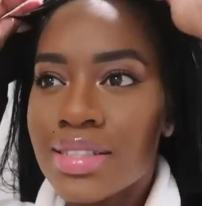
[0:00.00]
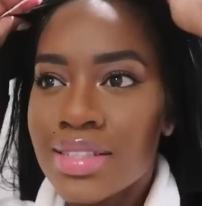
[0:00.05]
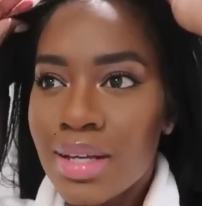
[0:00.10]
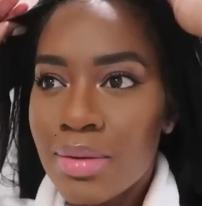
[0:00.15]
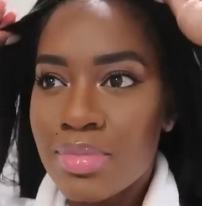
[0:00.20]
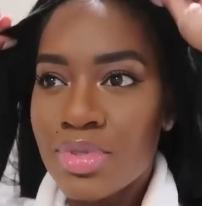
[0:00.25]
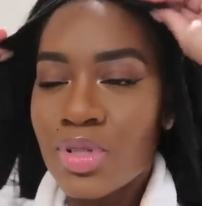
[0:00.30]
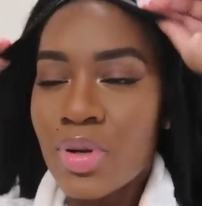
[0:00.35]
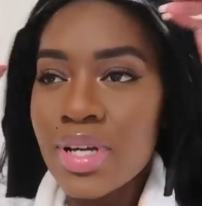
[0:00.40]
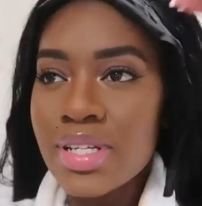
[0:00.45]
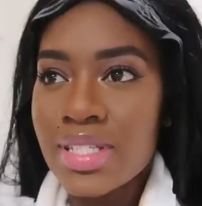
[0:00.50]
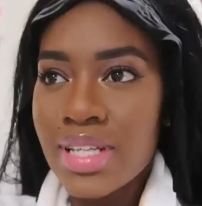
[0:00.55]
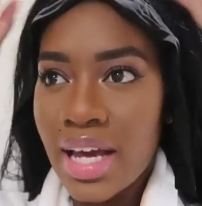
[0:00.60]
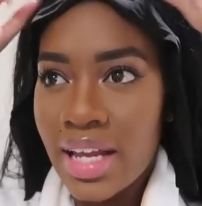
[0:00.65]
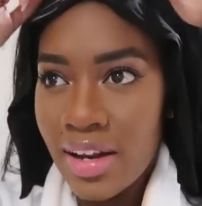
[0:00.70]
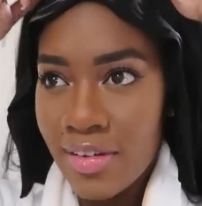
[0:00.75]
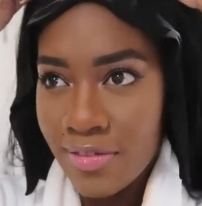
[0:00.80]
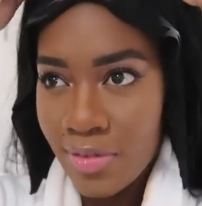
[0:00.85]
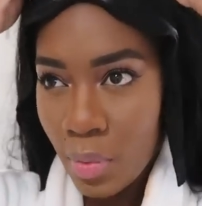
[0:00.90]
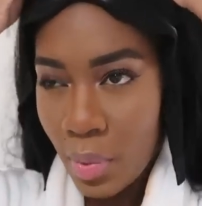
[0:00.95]
So I'm so
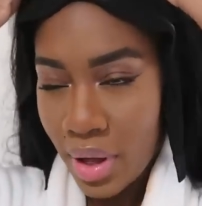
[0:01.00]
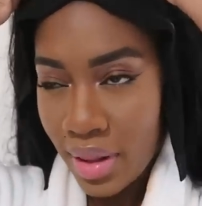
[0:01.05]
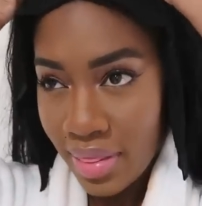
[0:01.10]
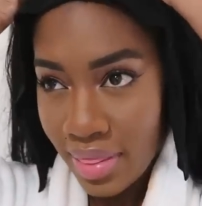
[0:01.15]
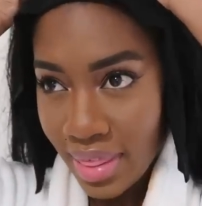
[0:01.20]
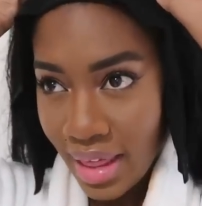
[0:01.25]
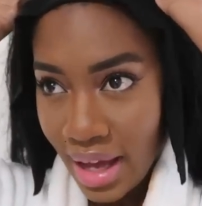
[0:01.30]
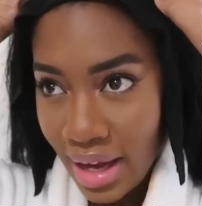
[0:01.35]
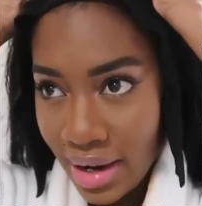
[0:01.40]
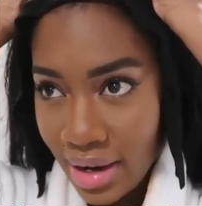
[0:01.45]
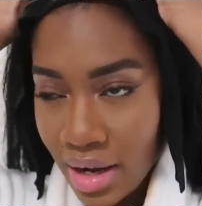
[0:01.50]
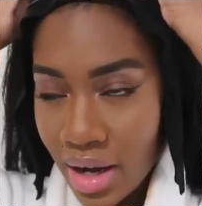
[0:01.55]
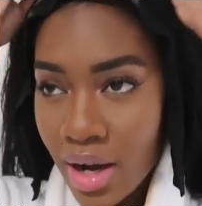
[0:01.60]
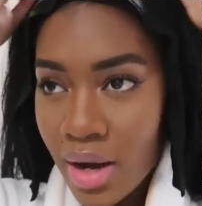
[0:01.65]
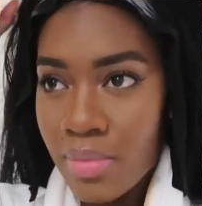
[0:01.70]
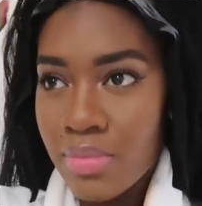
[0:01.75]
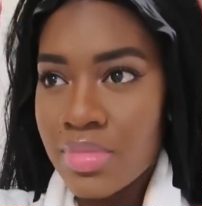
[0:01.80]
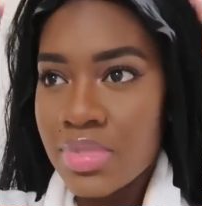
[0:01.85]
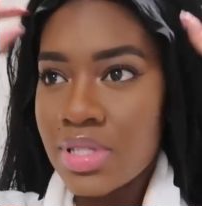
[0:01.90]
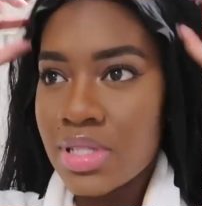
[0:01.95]
excited for when that
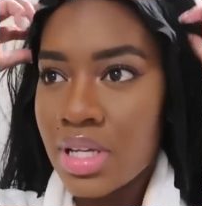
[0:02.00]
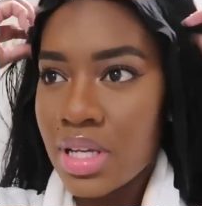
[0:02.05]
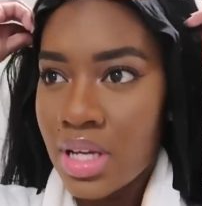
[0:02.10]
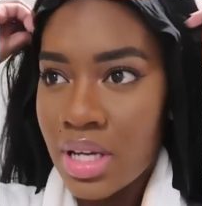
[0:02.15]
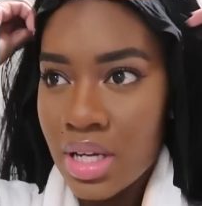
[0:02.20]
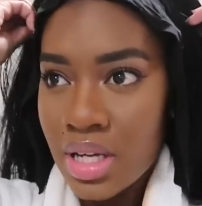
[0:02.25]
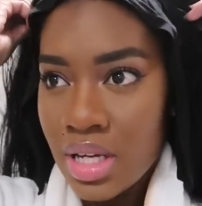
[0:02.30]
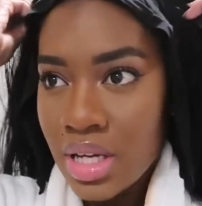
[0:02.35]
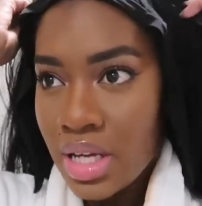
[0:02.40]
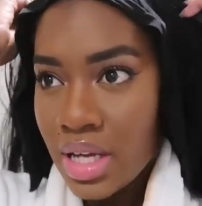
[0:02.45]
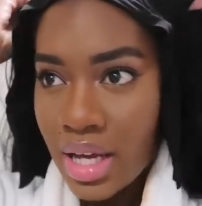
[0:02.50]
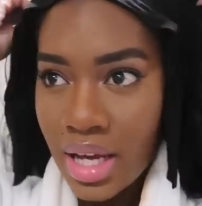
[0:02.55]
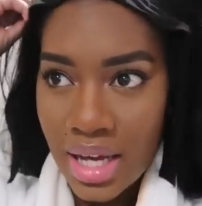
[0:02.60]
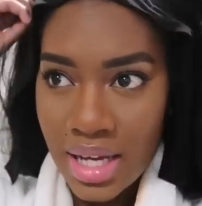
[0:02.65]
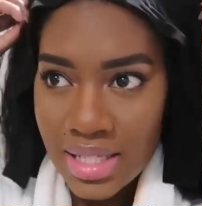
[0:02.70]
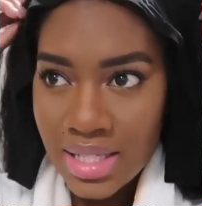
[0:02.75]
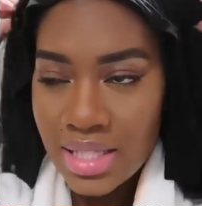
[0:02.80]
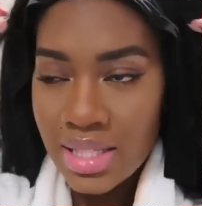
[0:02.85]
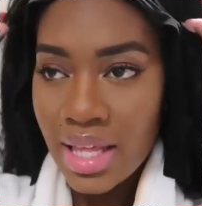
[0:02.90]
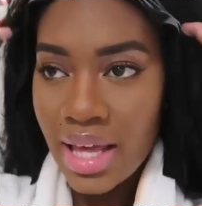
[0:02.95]
comes,
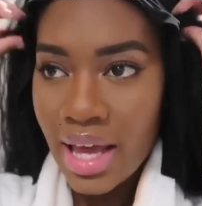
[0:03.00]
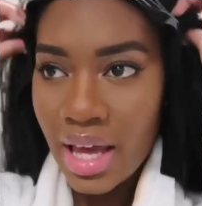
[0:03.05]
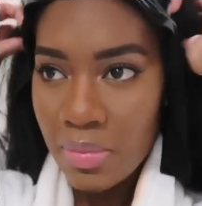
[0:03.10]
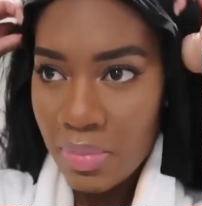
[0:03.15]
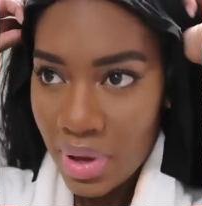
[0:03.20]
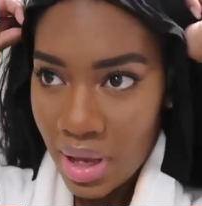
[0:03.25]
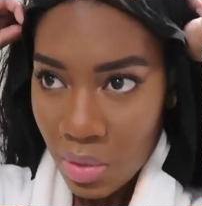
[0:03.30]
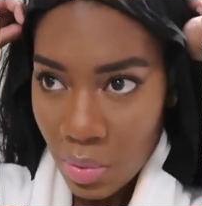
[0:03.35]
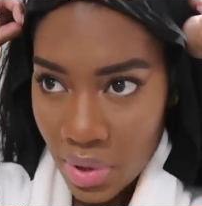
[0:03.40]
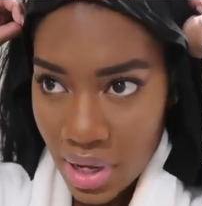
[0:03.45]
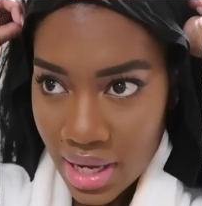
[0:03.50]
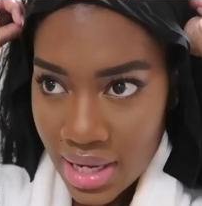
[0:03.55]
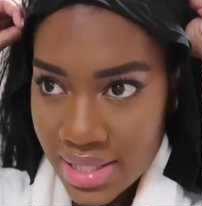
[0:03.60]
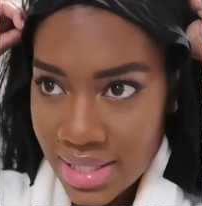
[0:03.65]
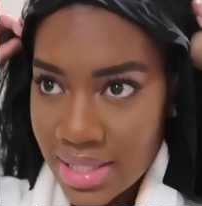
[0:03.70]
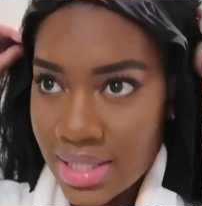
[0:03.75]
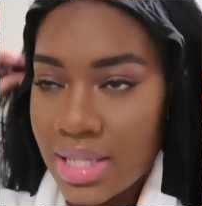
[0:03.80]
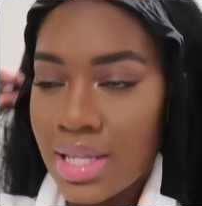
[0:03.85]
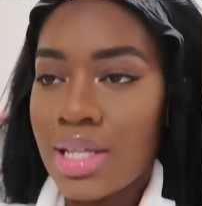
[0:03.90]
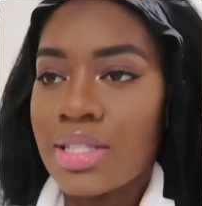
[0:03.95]
because the headband wig
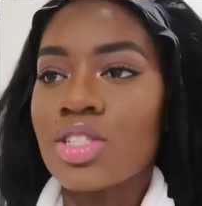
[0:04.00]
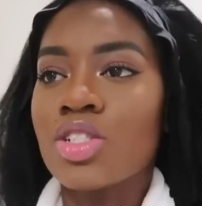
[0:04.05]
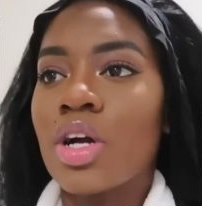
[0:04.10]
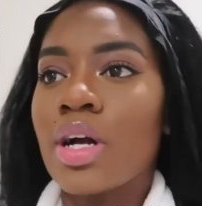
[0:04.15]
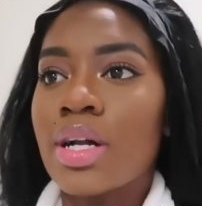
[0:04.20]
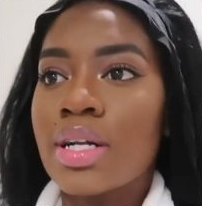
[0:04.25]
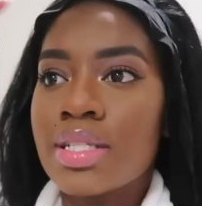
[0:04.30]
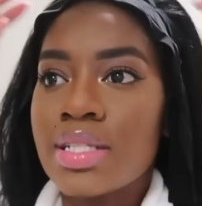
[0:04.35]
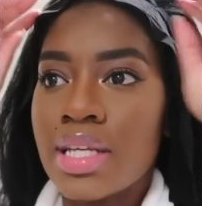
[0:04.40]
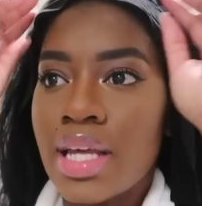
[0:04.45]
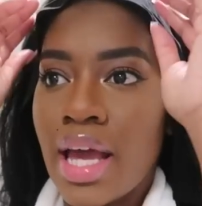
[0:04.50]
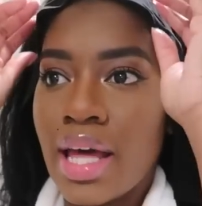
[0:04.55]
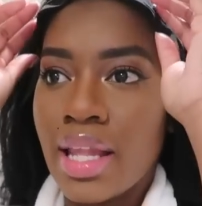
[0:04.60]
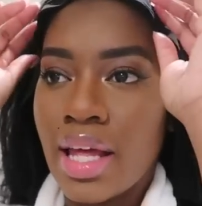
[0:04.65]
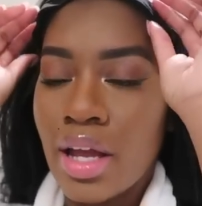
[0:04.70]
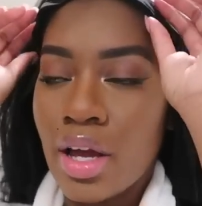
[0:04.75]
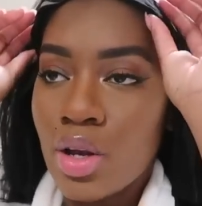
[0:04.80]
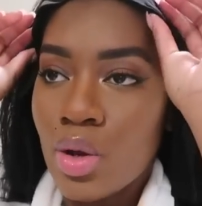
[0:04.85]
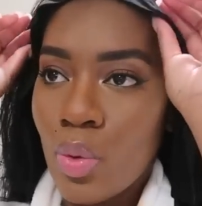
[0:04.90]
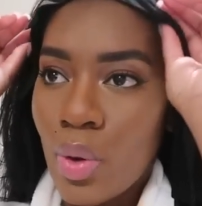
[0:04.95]
is starting to get
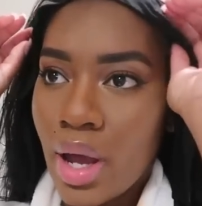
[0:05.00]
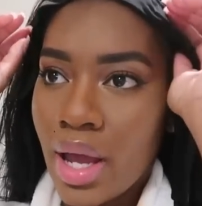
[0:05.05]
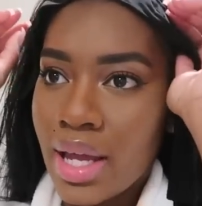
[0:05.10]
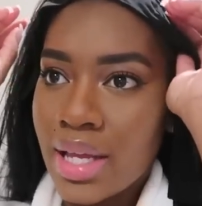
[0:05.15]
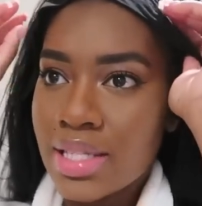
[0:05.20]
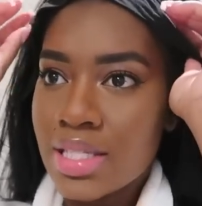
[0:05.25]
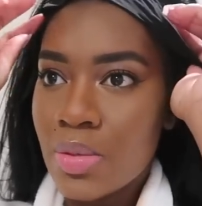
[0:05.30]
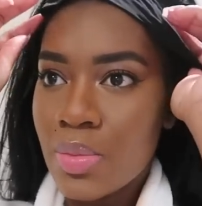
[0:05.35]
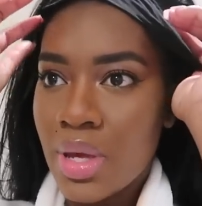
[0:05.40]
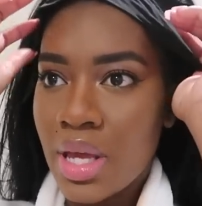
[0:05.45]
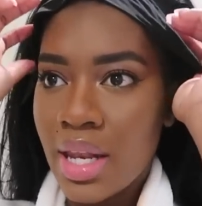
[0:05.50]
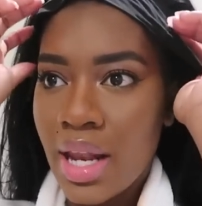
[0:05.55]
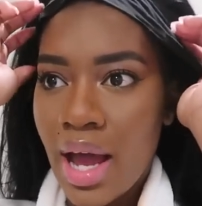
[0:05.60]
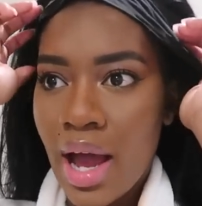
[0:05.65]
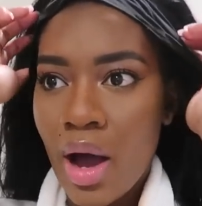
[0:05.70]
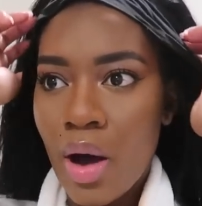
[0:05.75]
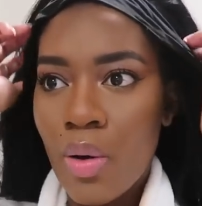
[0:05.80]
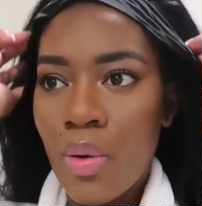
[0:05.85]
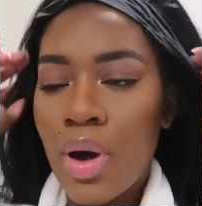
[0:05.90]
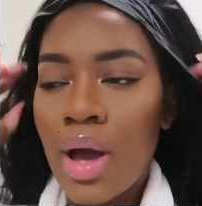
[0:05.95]
like annoying to me
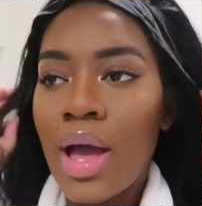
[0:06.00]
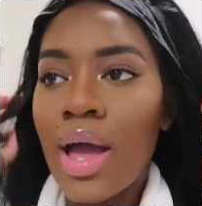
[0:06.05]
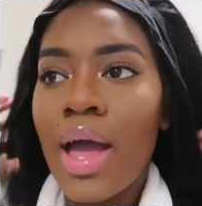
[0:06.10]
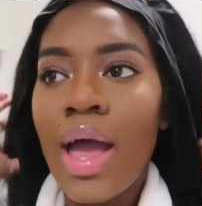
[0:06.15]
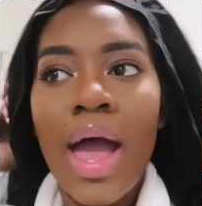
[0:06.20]
now.